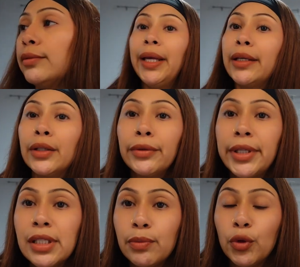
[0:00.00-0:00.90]
Make a
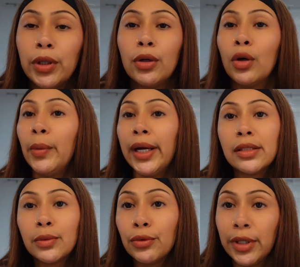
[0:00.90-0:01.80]
green smoothie or buy
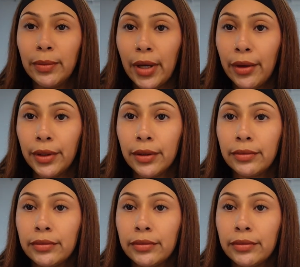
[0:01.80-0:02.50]
some green powder.